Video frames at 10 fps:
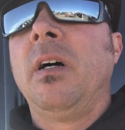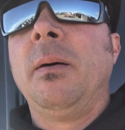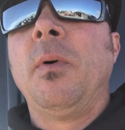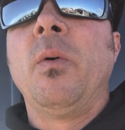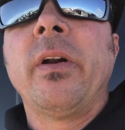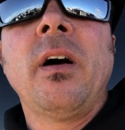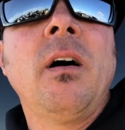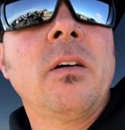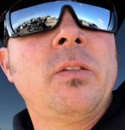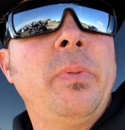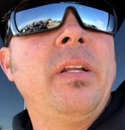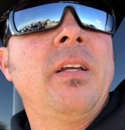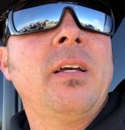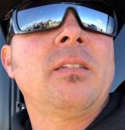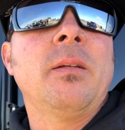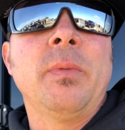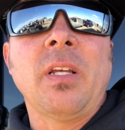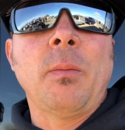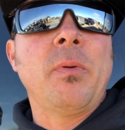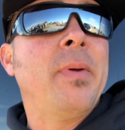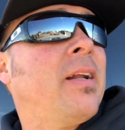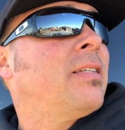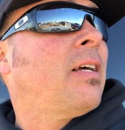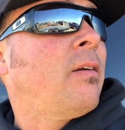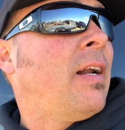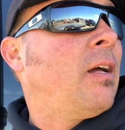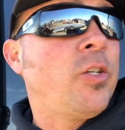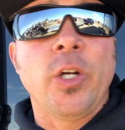Owen at Hawk Speed Custom is helping me out a ton right now.